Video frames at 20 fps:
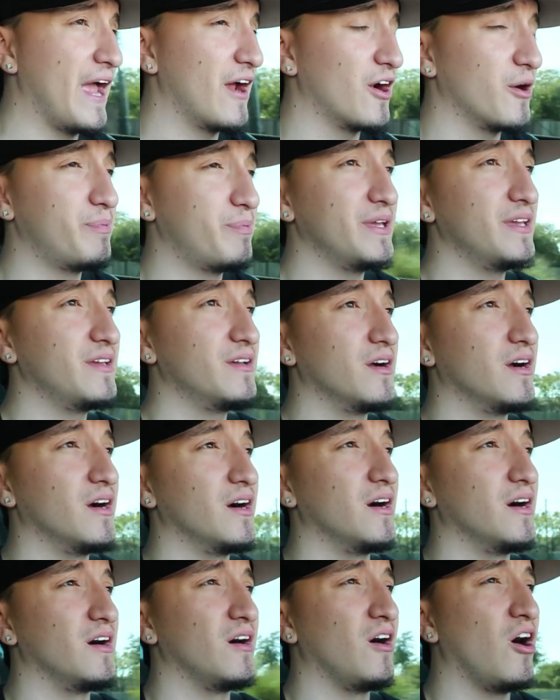A R P
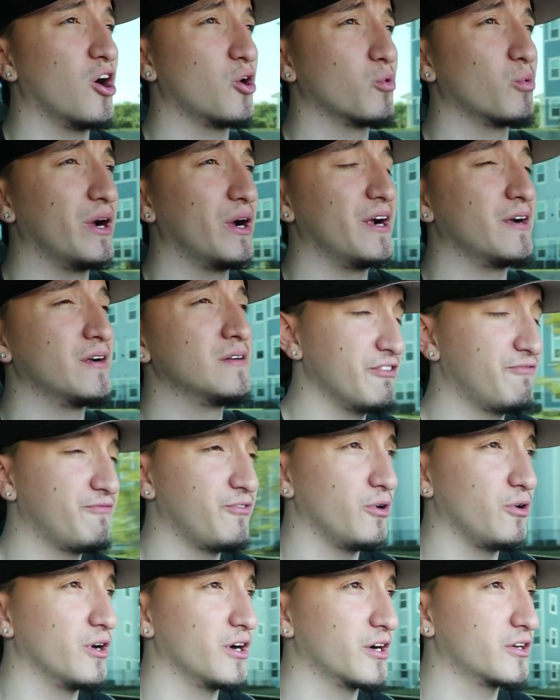uh, hardware,
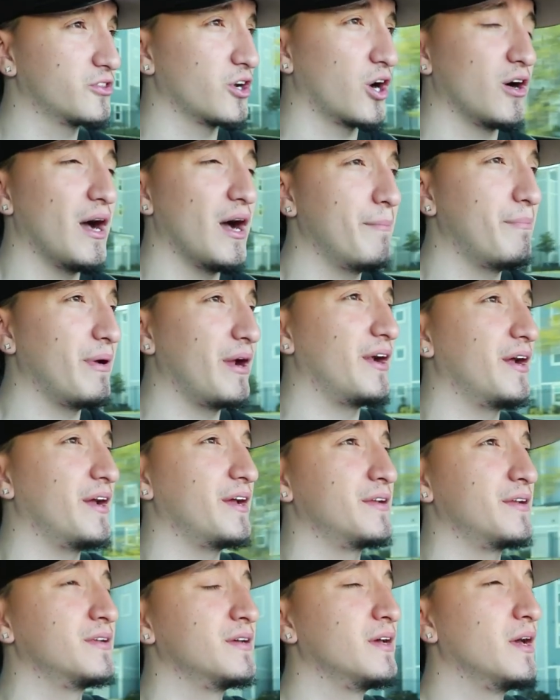shift fork, throwout
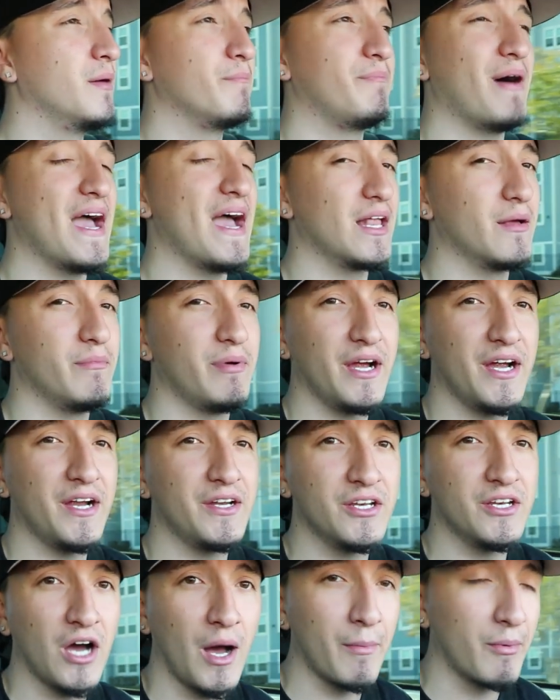bearing, pilot
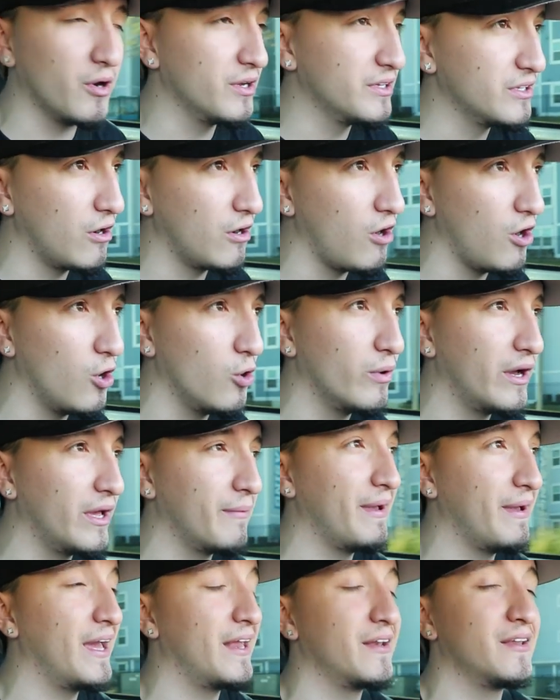bearing. You know, I'm going the whole
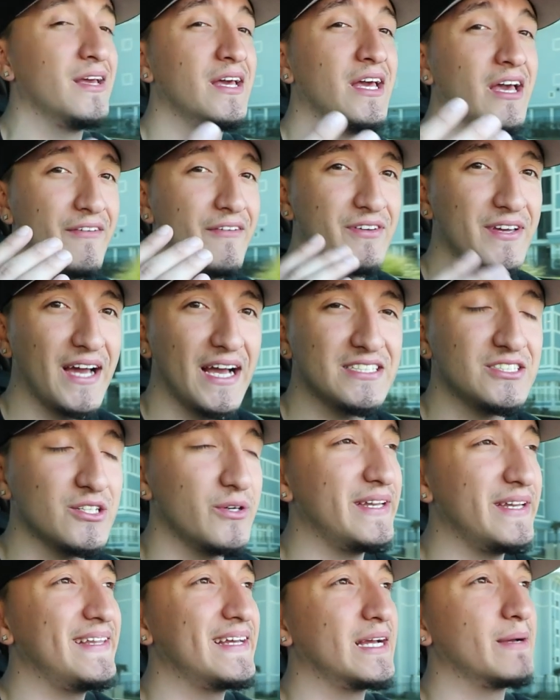way, man. If you guys
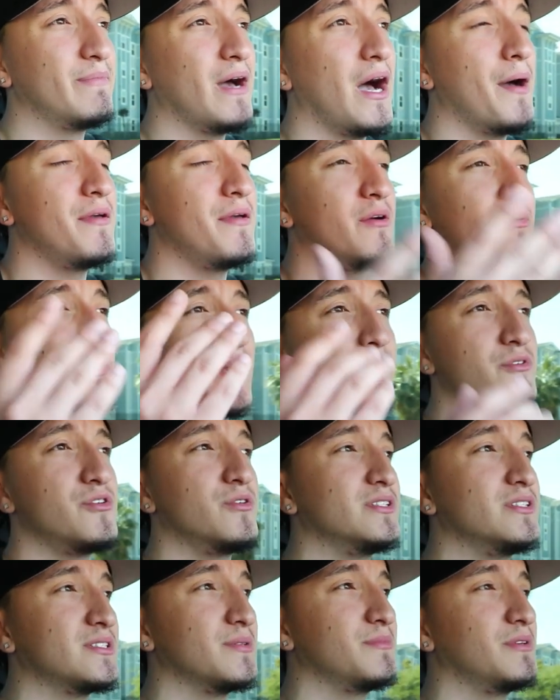know anything about me, when I'm
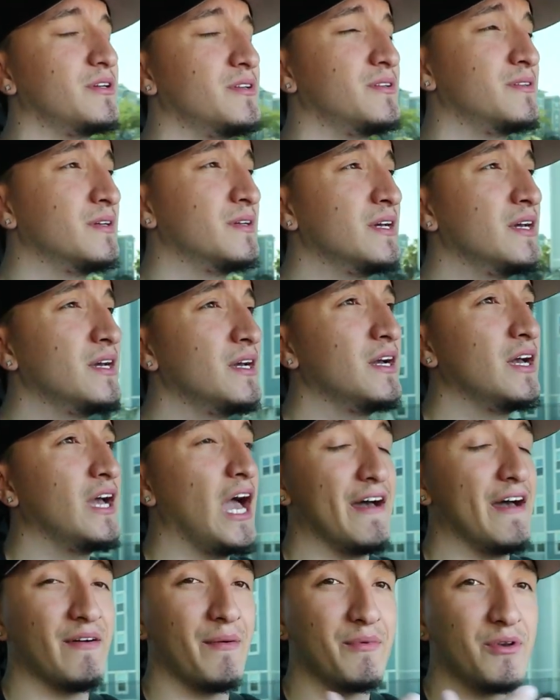doing
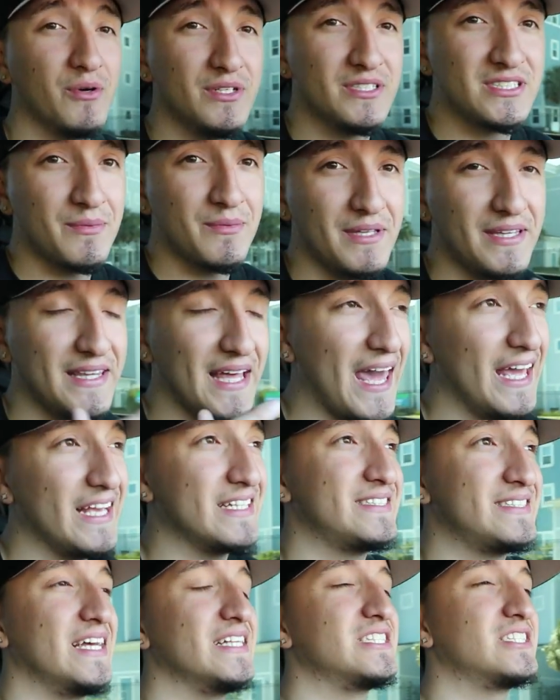something, if I'm doing something that
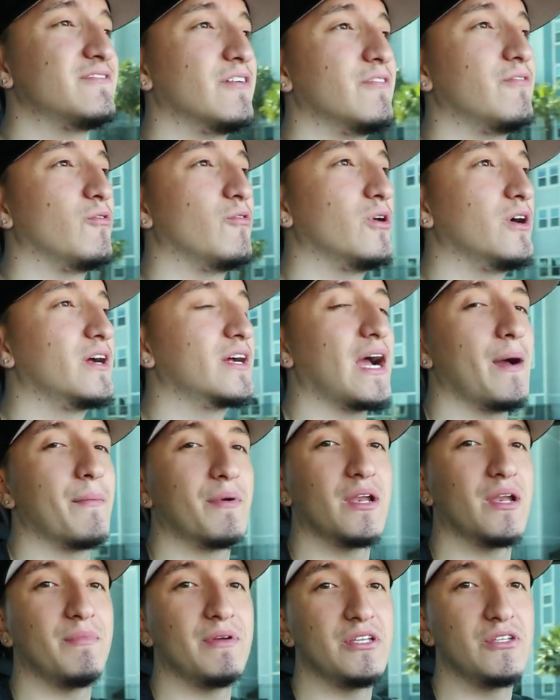extensive of work,
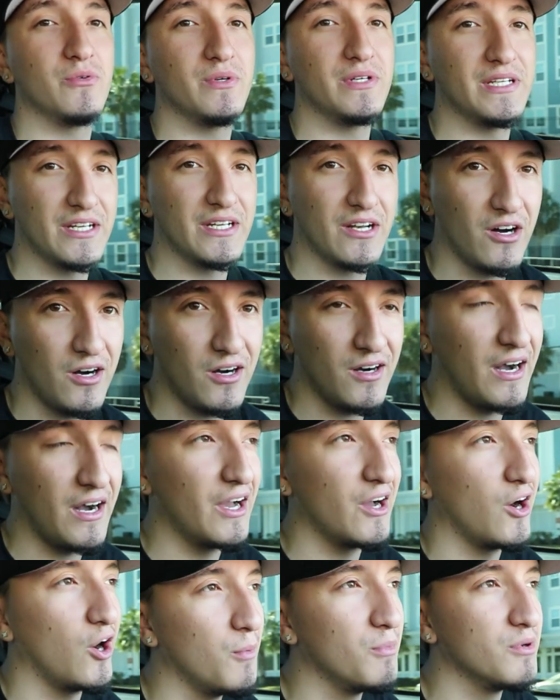I'm going to be doing it all.
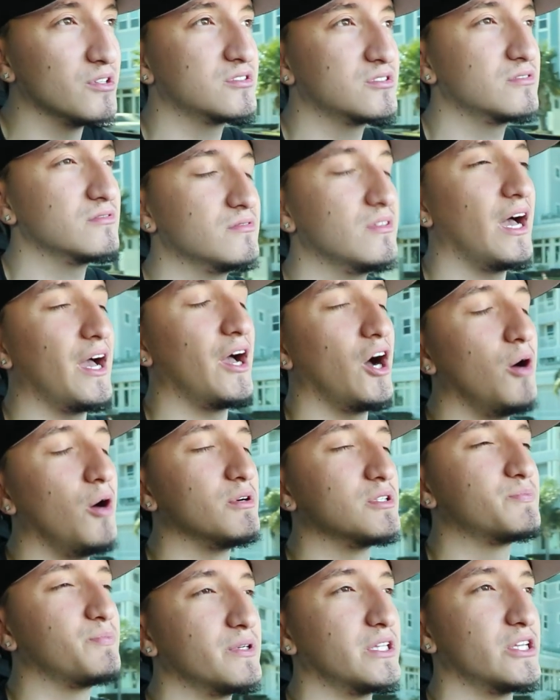I almost, I
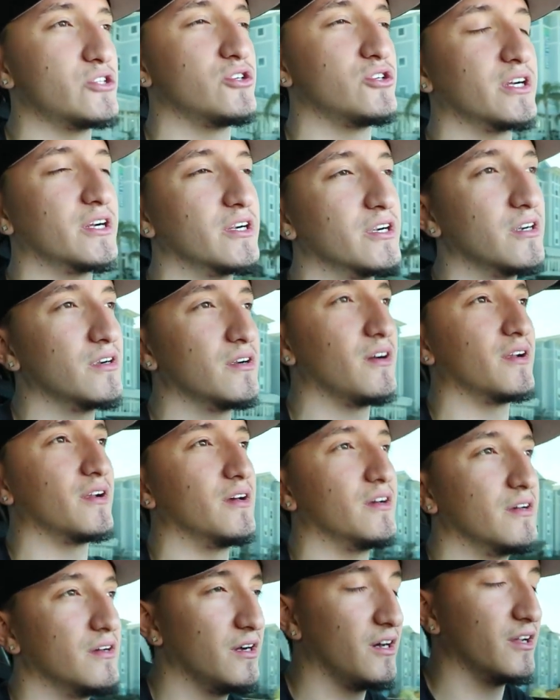almost pulled the trigger on
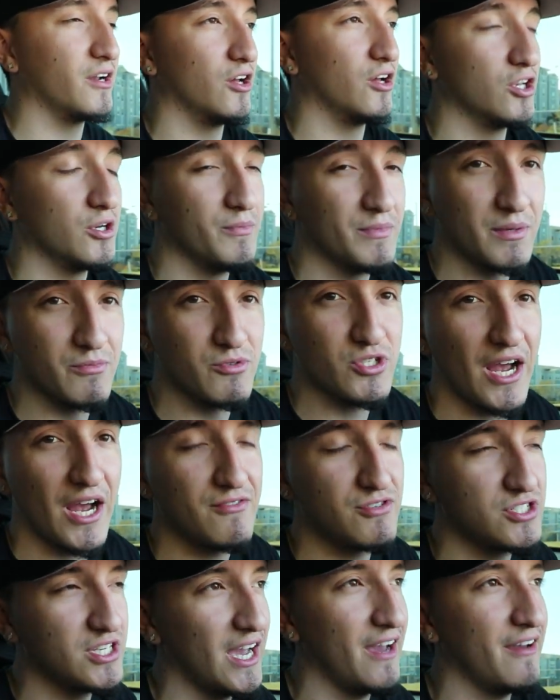a on an aluminum
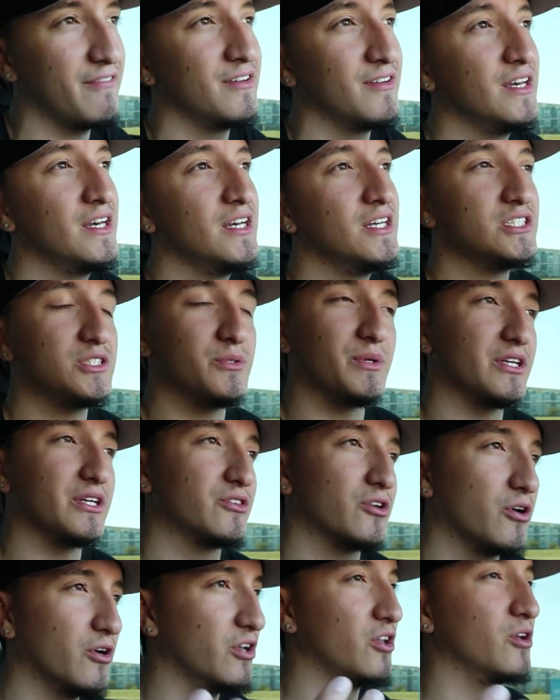drive shaft, so we
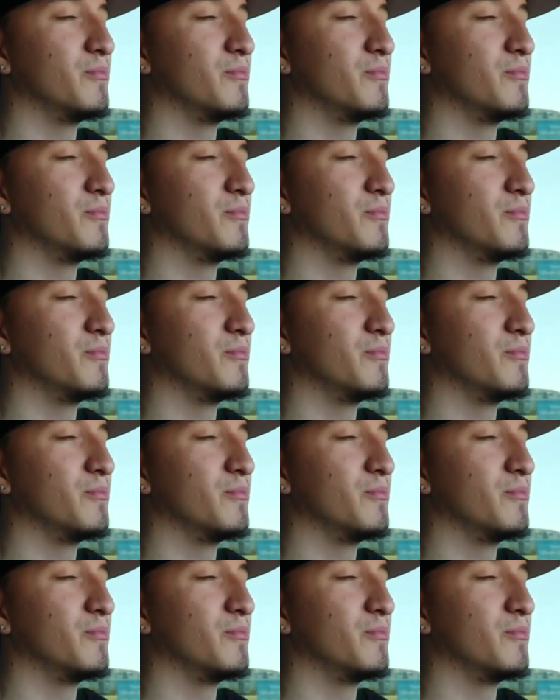could throw an